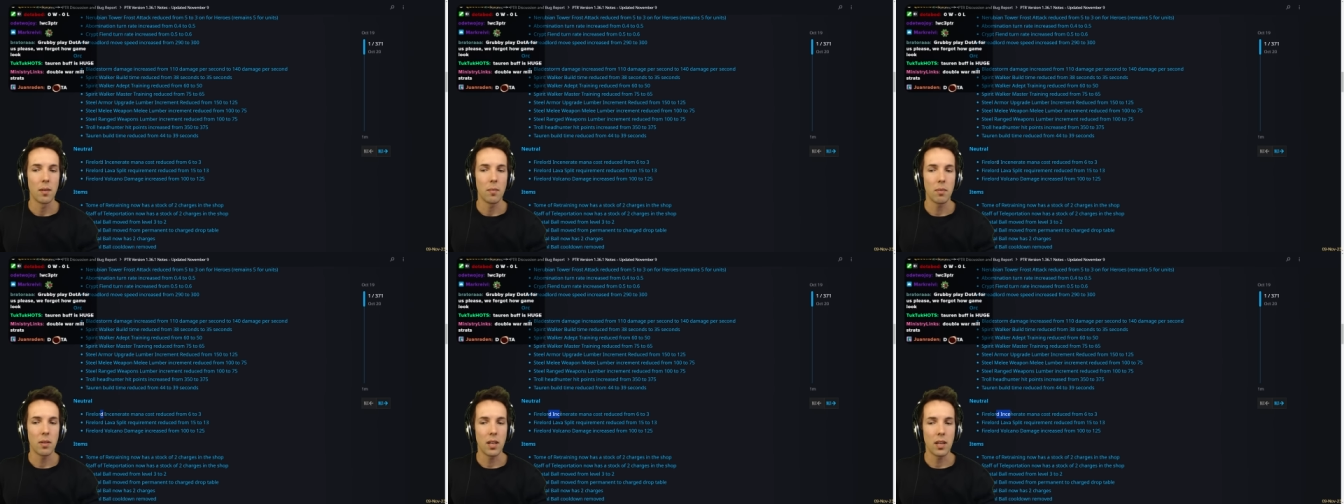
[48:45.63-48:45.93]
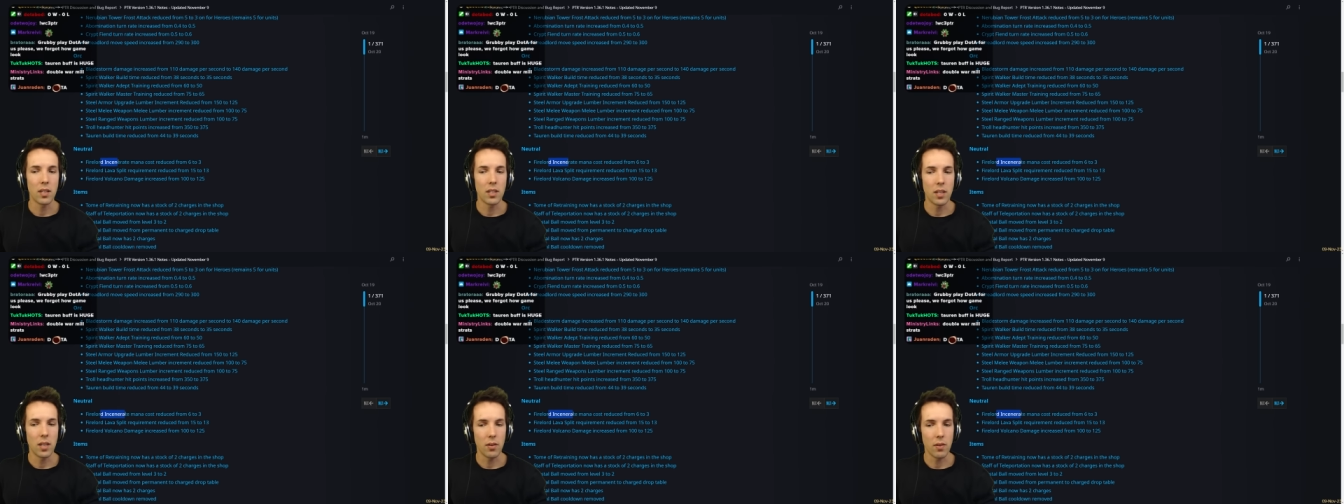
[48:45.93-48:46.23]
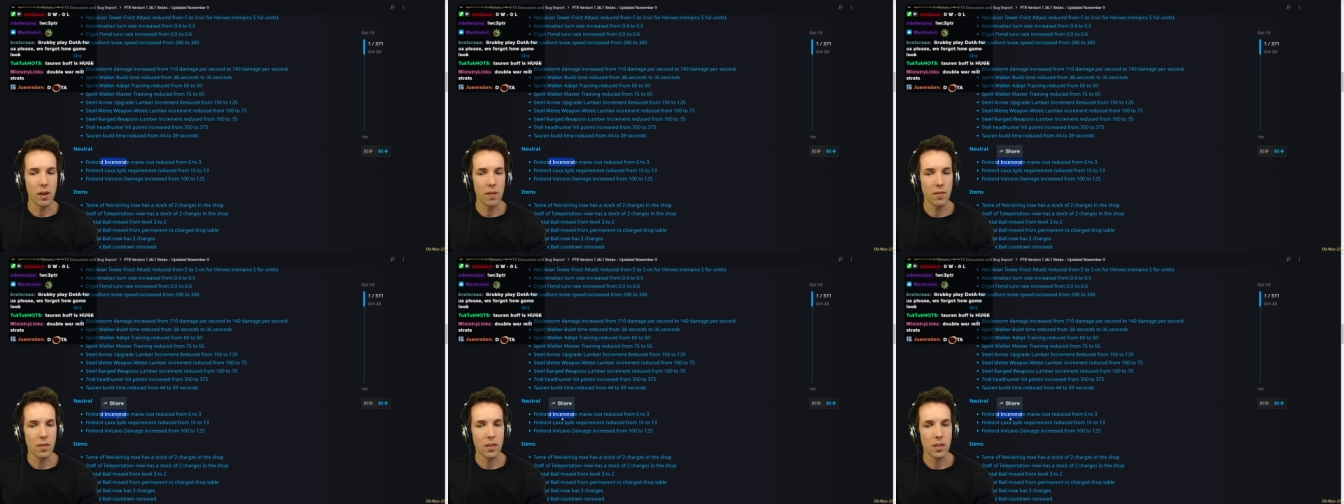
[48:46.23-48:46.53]
But they still
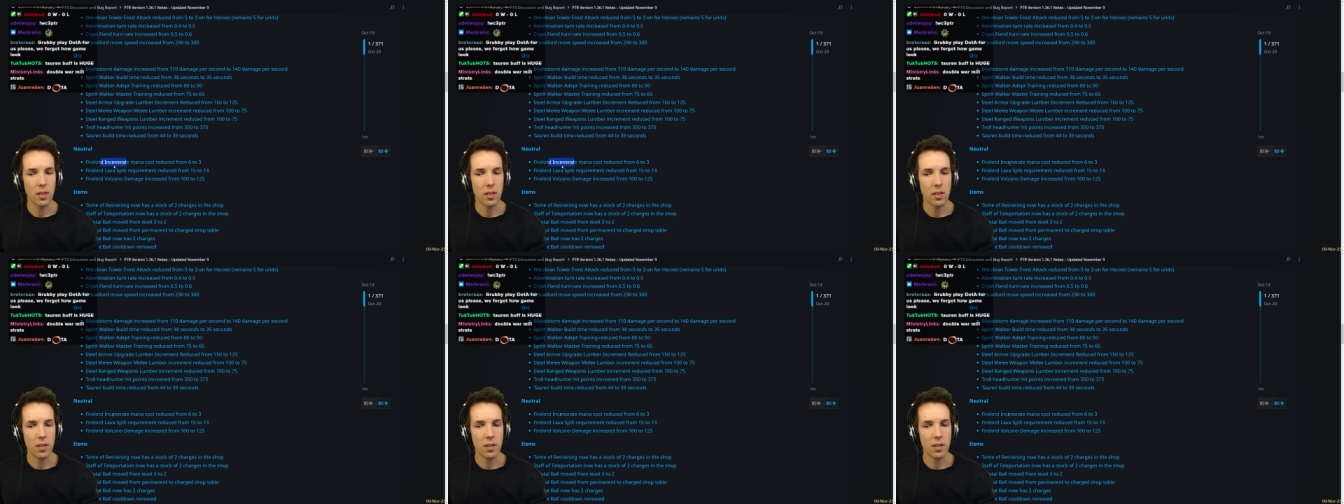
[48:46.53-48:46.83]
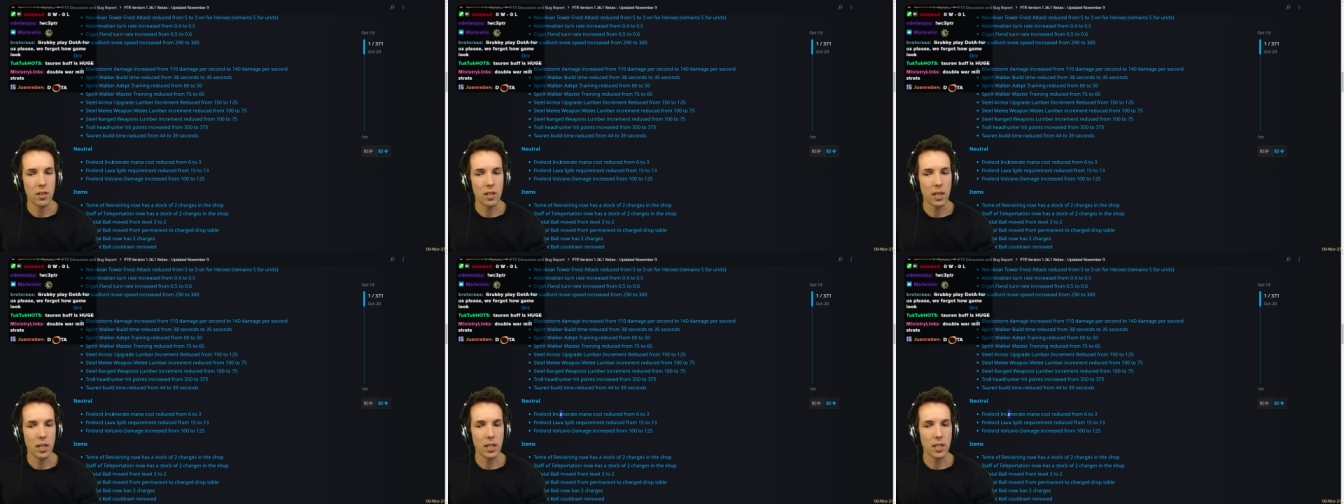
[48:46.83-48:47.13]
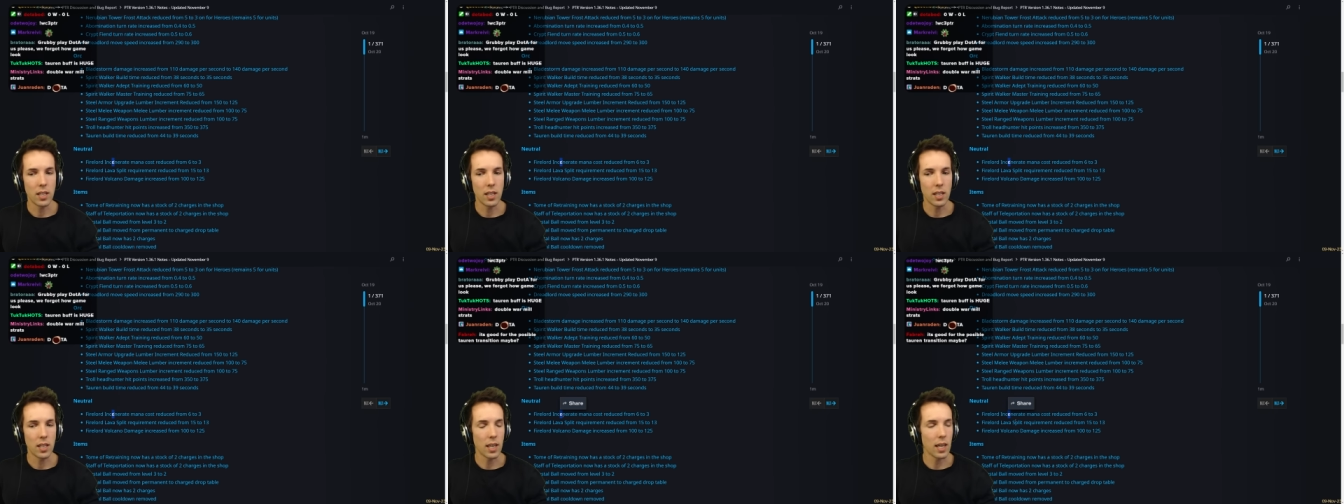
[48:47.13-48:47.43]
haven't
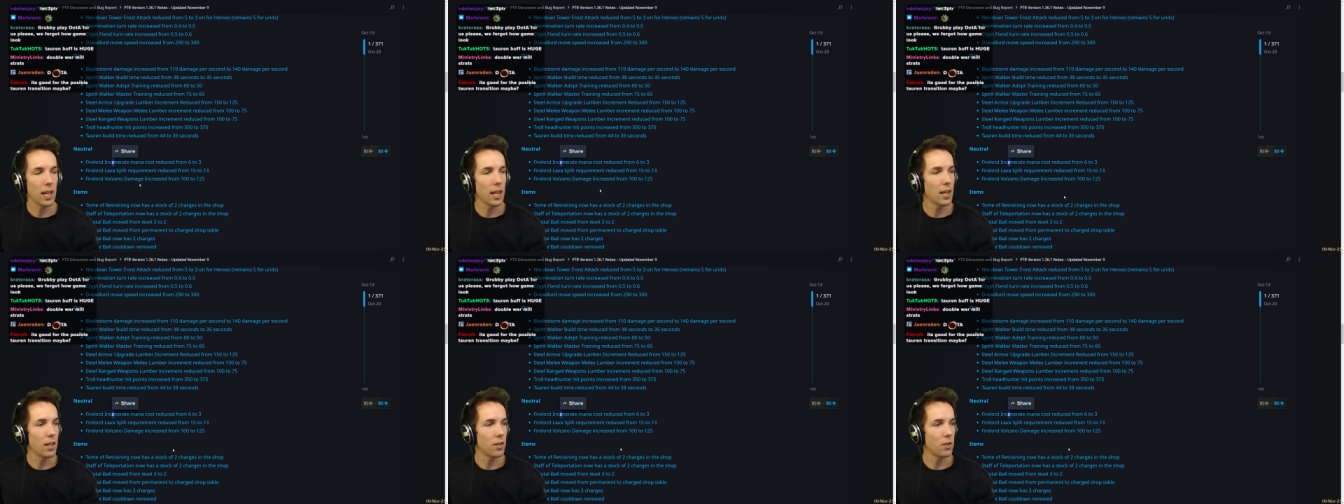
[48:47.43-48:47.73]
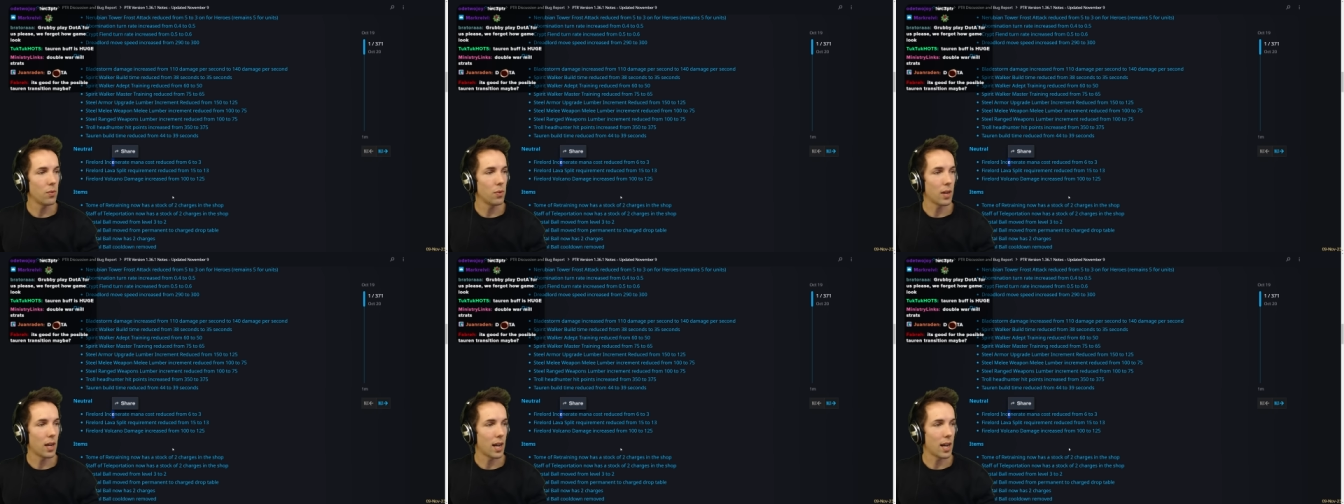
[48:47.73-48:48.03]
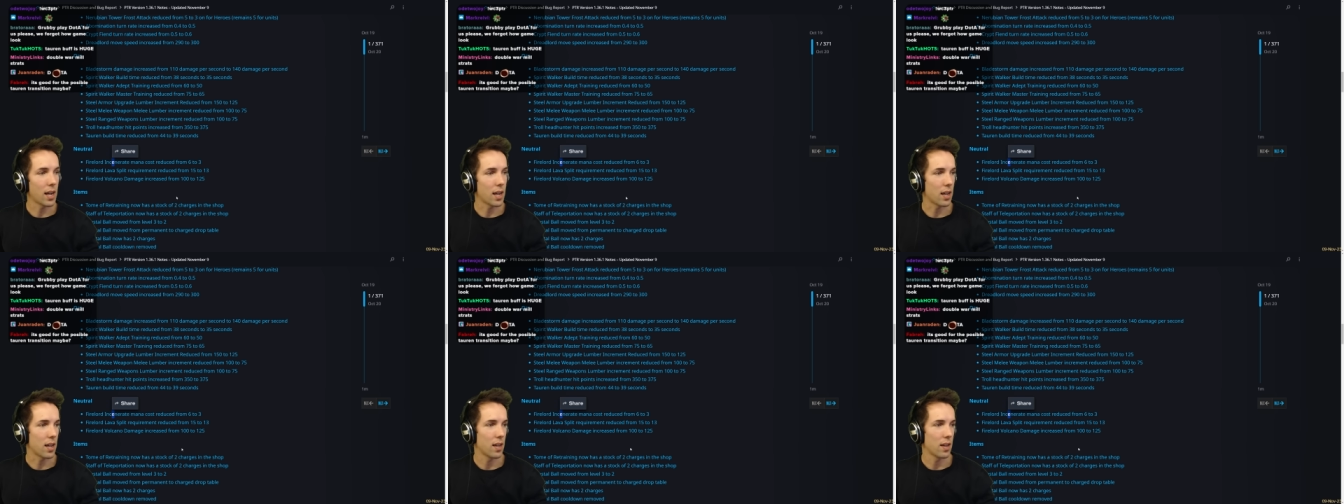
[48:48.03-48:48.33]
changed this E to an
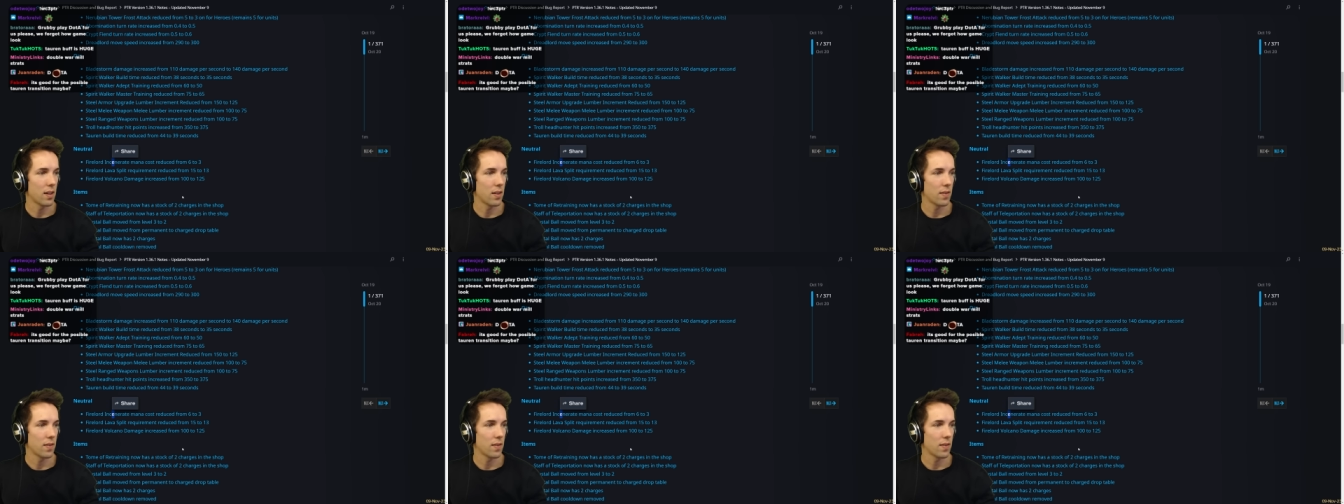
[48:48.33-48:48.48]
I.